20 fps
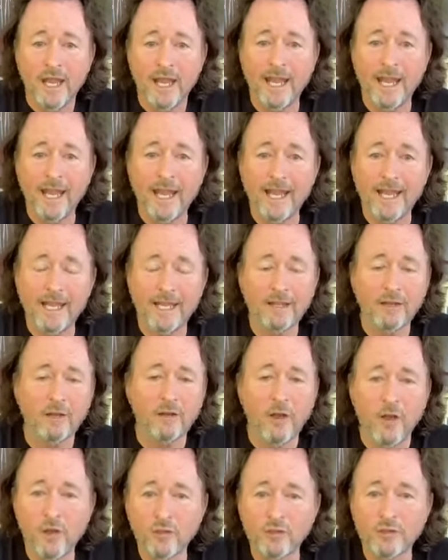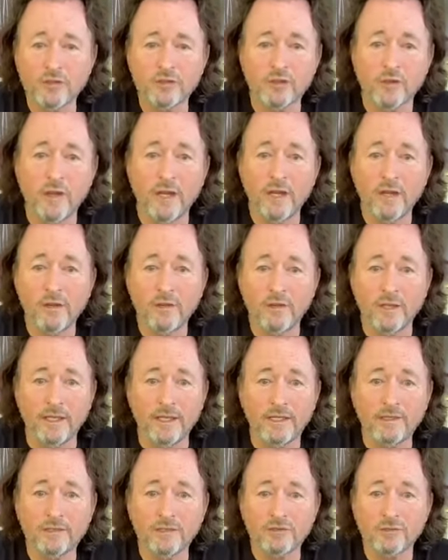And along the trail,
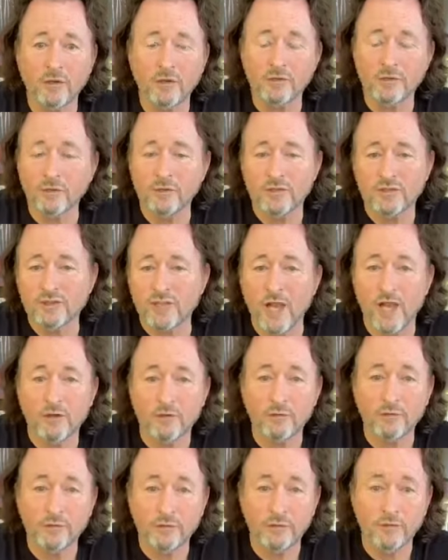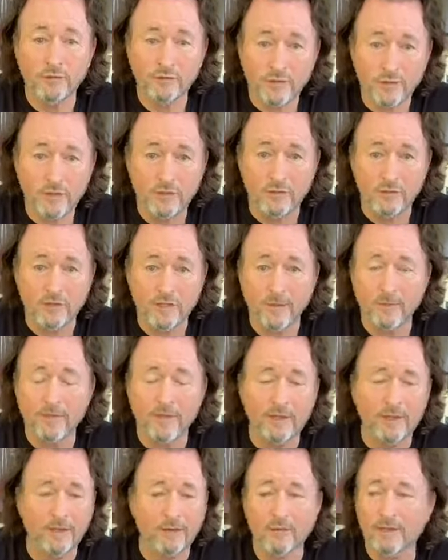he just started doing his cockle-doodle-doo. And I'm
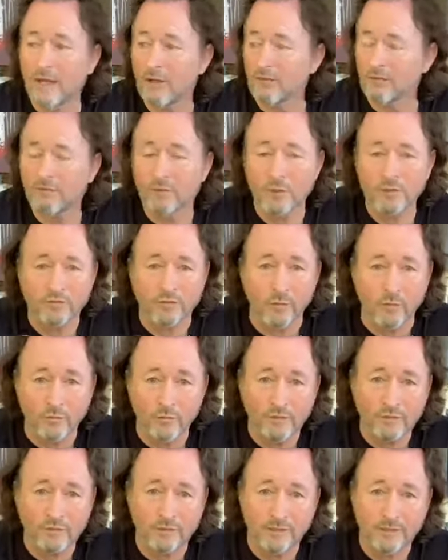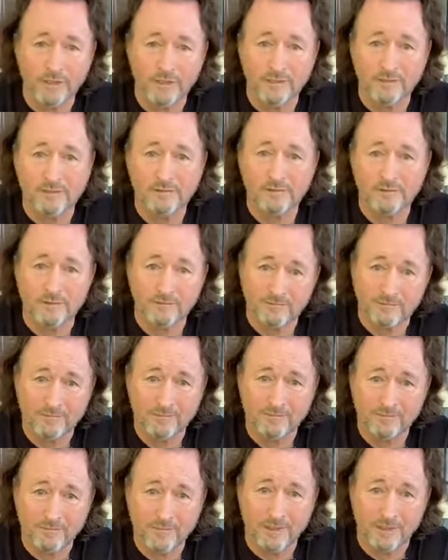thinking, okay, first of all, rooster, it's
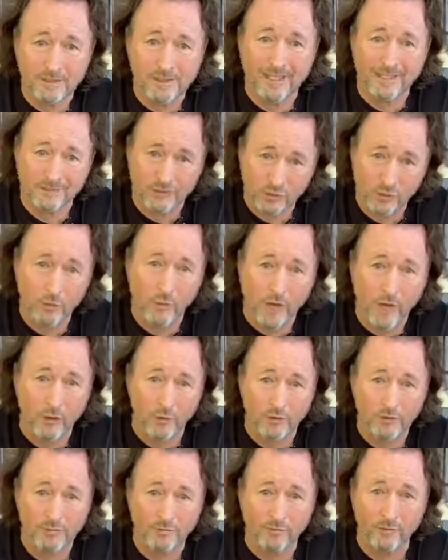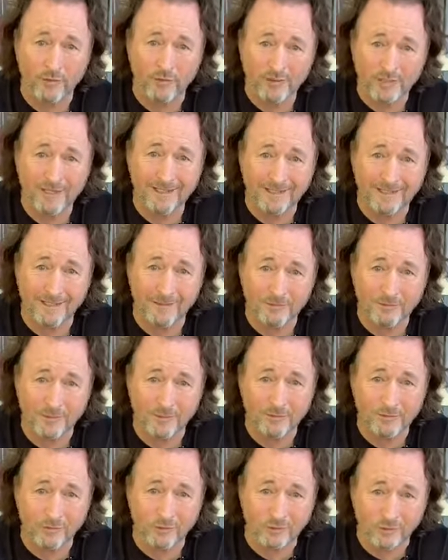like 2 hours before the sun comes
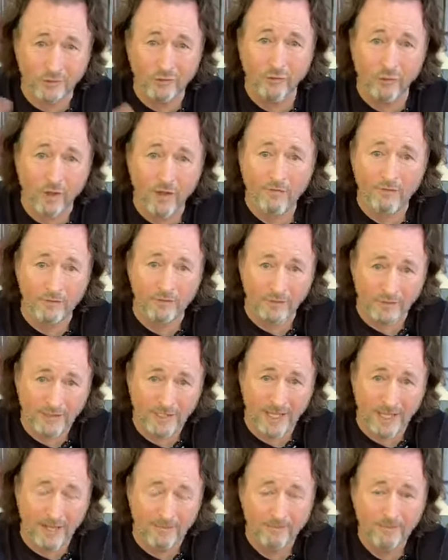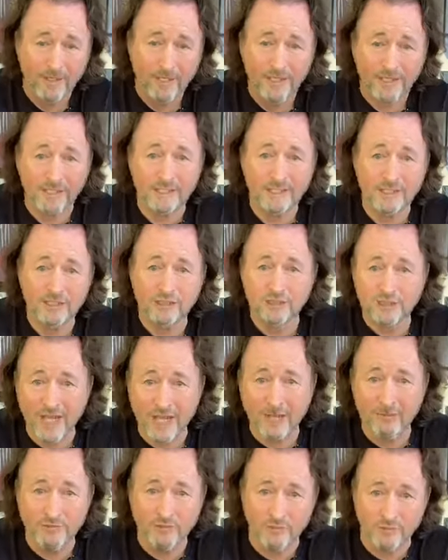up, so you're a little off on your time. You need to get your
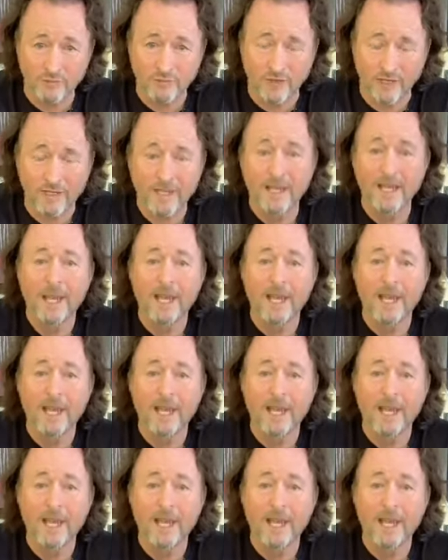time zones right.